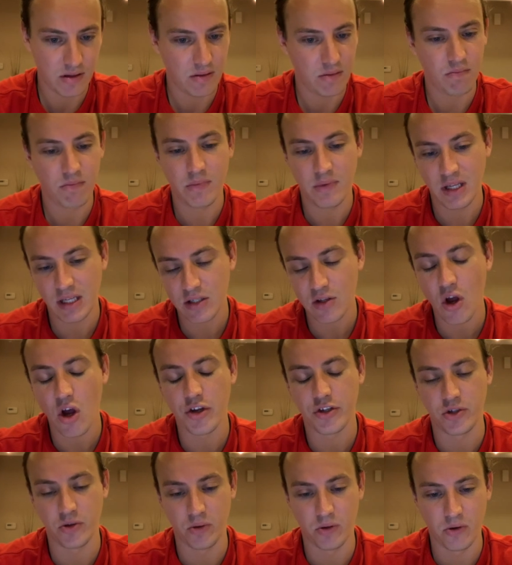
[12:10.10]
this
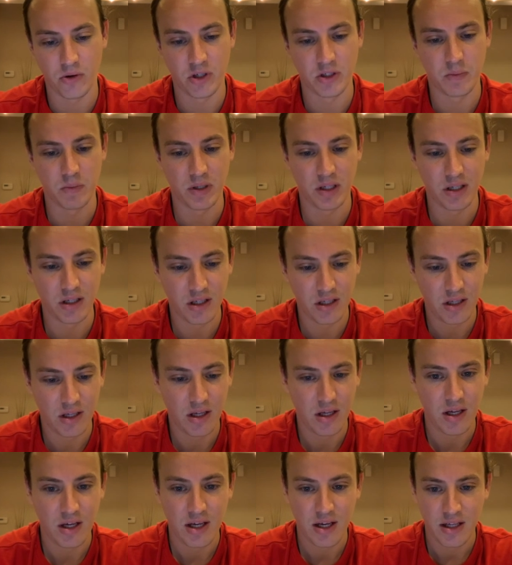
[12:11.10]
also annoys me.
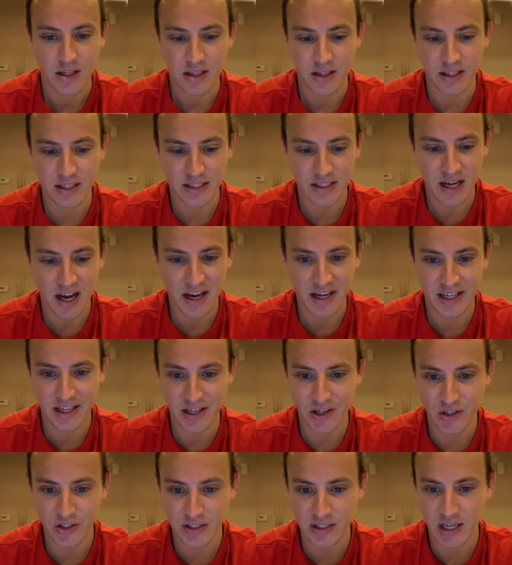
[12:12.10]
This guy
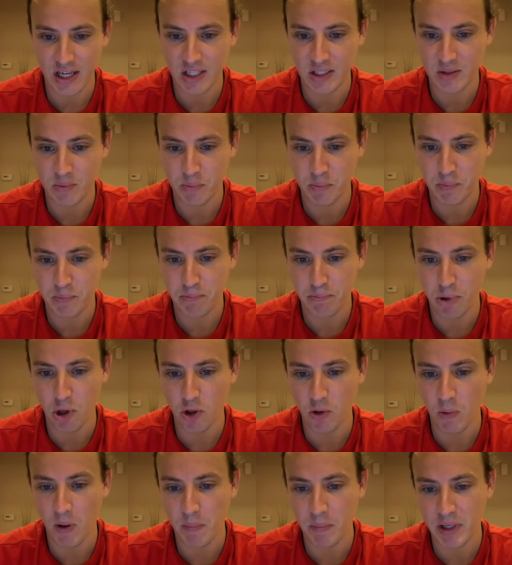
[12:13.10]
here says,
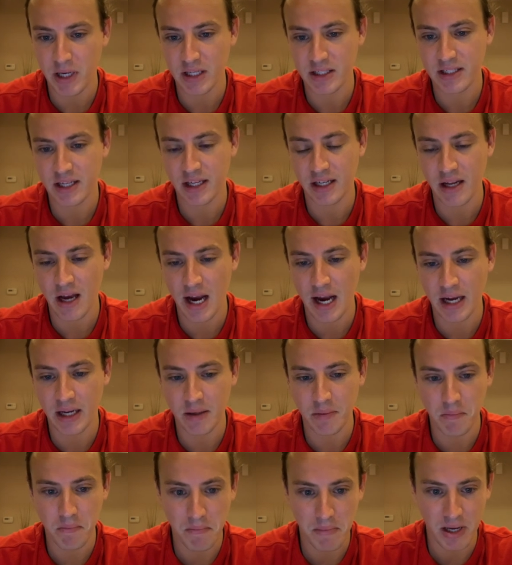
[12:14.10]
Pokemon PSA
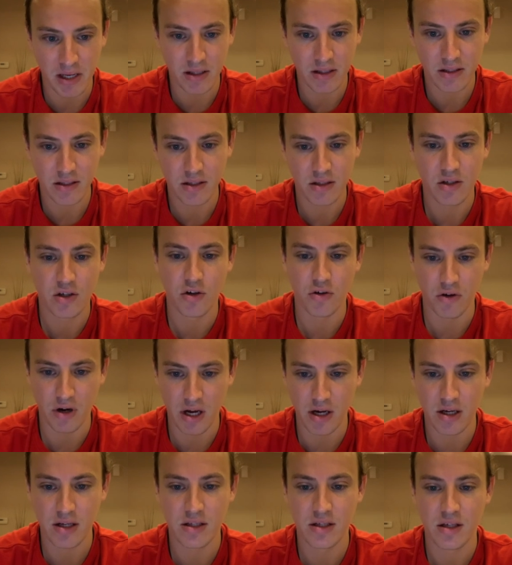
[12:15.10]
9 mint, correct.